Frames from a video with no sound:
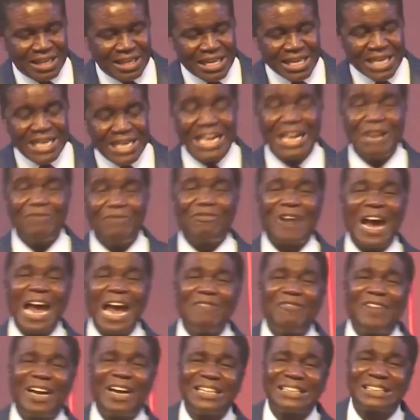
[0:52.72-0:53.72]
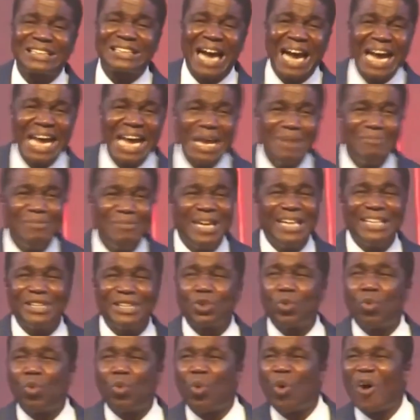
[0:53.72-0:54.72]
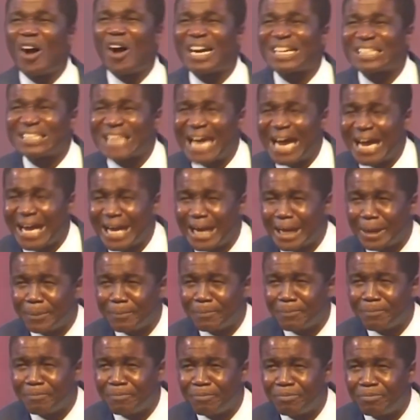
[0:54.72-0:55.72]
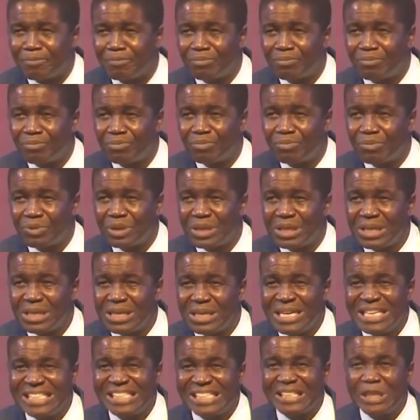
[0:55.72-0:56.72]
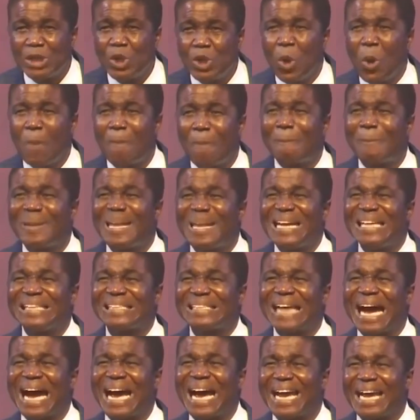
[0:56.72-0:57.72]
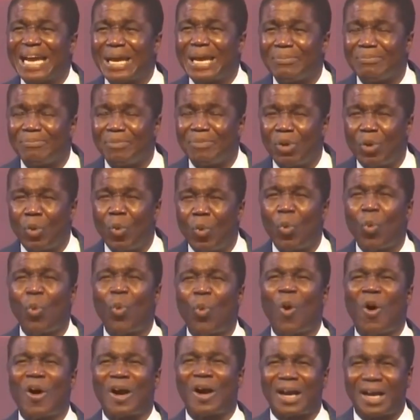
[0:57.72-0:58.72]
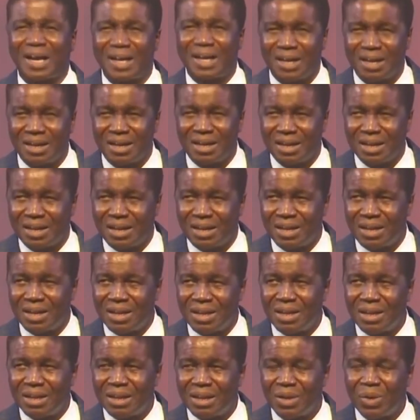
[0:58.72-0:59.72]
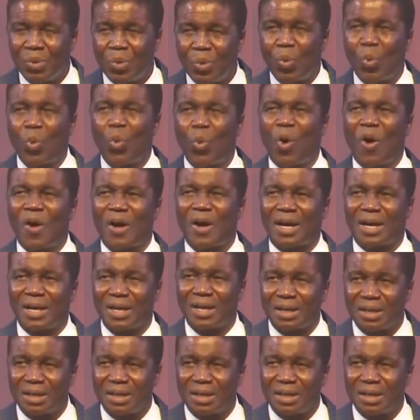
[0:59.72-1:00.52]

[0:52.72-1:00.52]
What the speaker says: Revival time is work time. It's no play time. Work. Work.